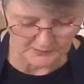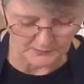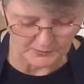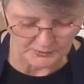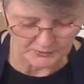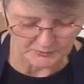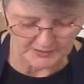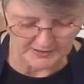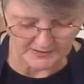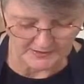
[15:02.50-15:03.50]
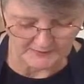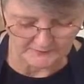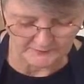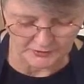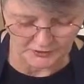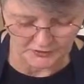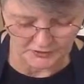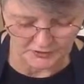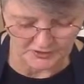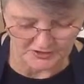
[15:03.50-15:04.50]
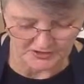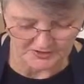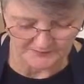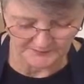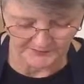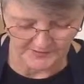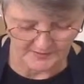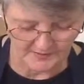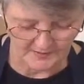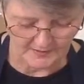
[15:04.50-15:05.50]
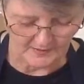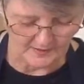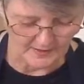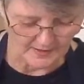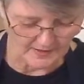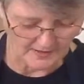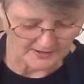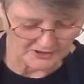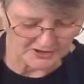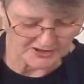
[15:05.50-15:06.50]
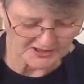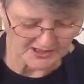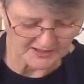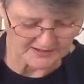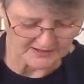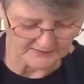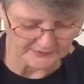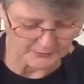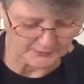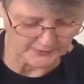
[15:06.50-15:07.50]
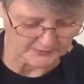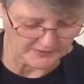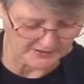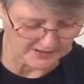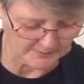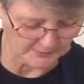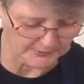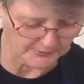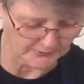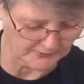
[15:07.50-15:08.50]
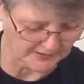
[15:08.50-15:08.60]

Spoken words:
the water to be kind of just hot enough to where it's not burning your